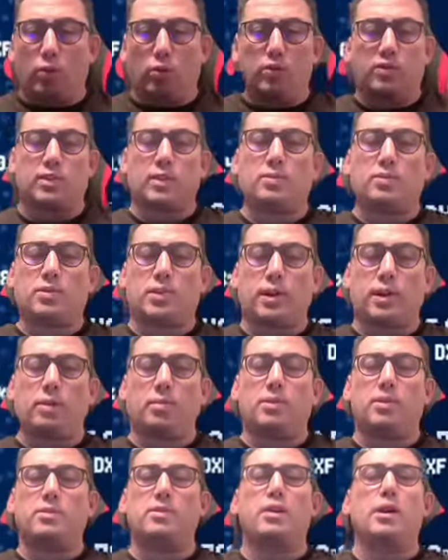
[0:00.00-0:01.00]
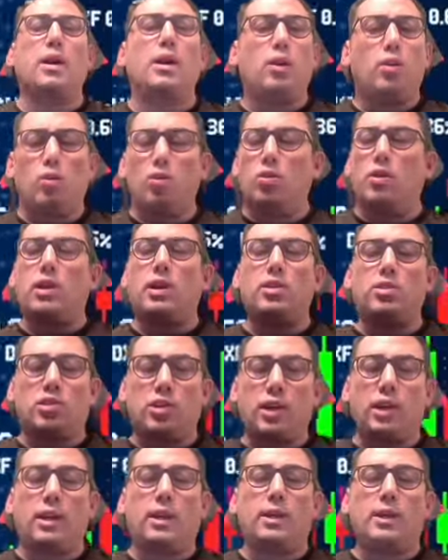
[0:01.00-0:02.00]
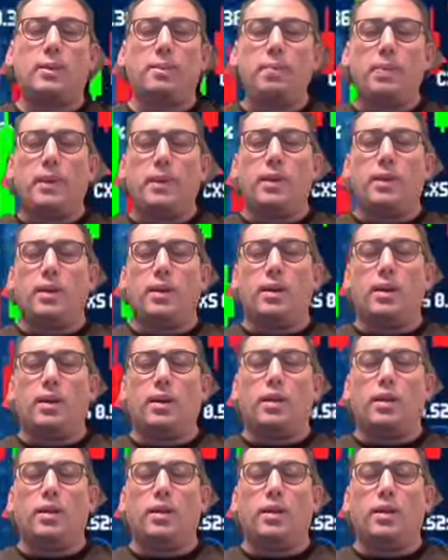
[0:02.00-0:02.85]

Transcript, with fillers: all the subscribers you can check uh,